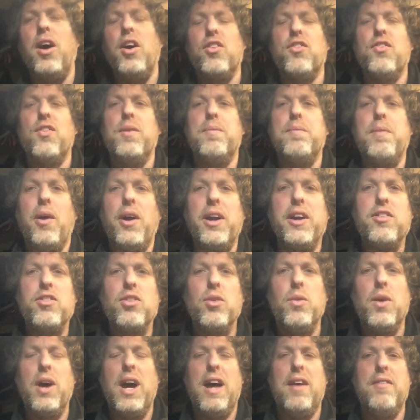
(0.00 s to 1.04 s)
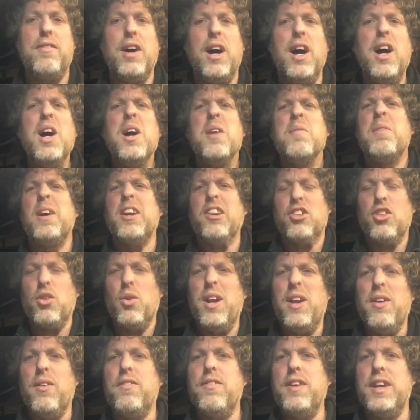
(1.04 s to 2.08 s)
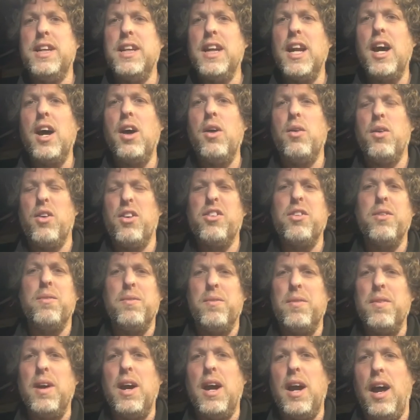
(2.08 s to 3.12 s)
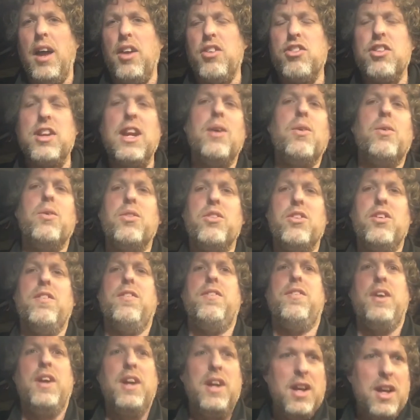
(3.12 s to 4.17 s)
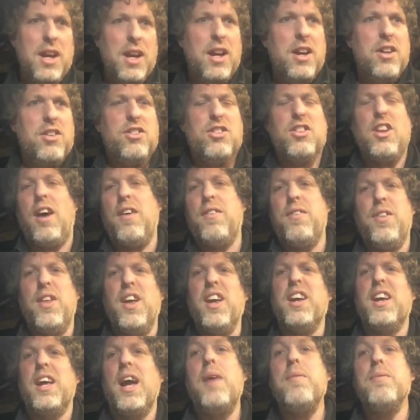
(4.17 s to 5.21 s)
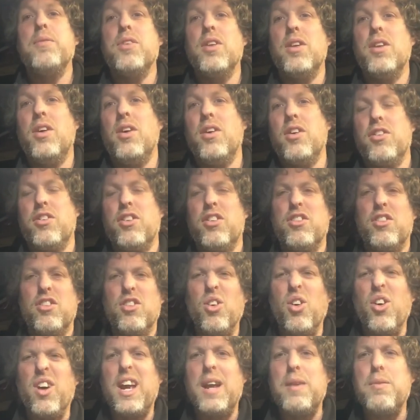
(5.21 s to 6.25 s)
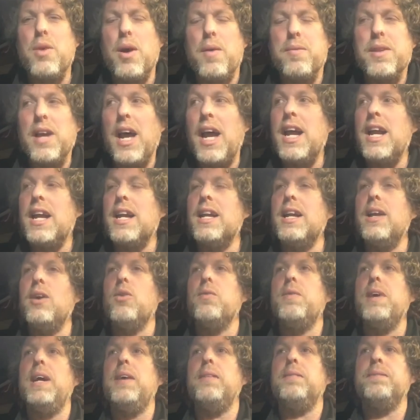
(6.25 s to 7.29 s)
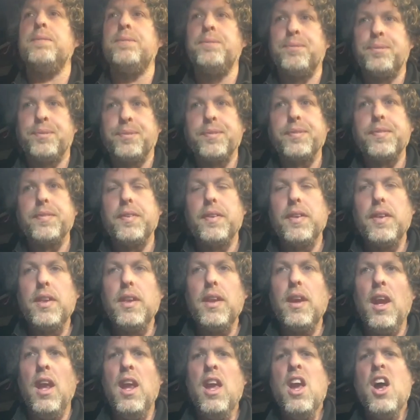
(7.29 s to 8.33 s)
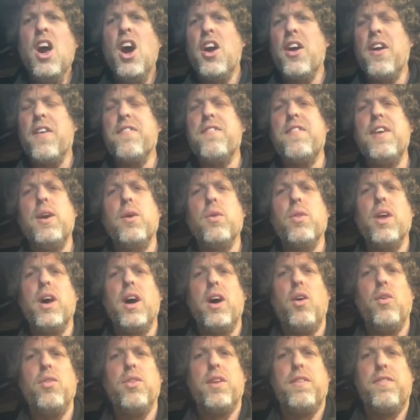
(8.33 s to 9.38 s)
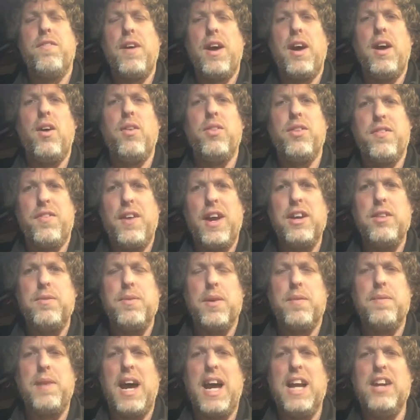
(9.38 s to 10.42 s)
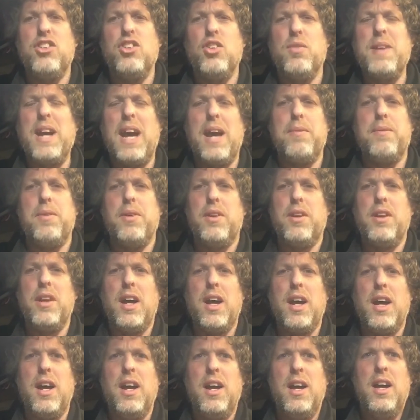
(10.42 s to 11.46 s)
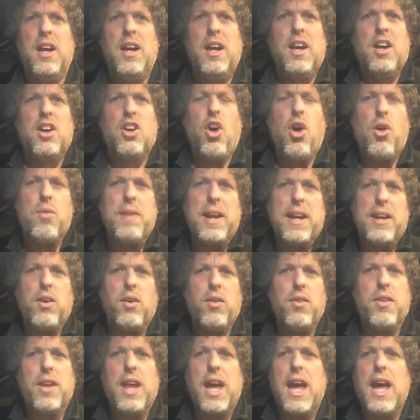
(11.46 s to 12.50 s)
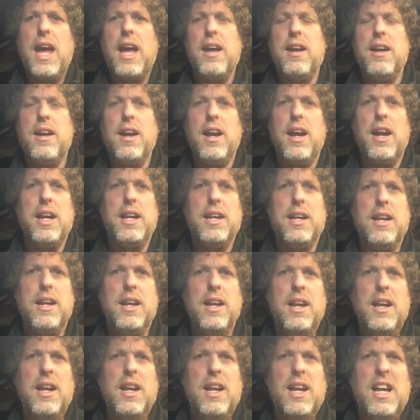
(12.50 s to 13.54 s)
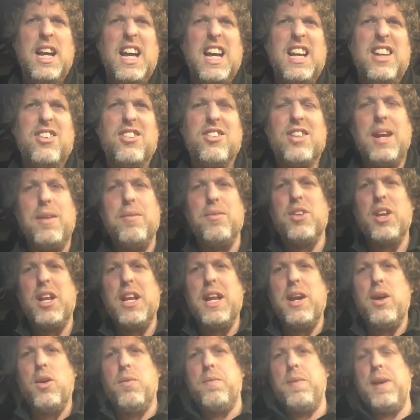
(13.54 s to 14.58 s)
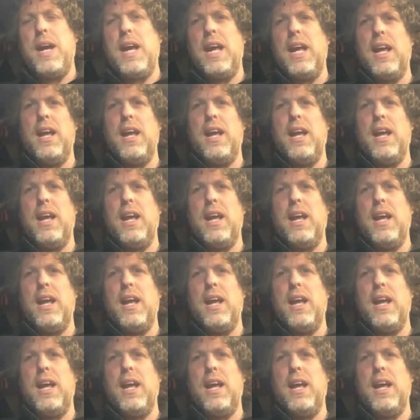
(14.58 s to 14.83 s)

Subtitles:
of the bikes or whatever, I just do a little video or some stills of stuff that comes along just to sort of keep you updated a little bit. And I feel that on the Facebook page you'll be able to comment on there, and it seems a little bit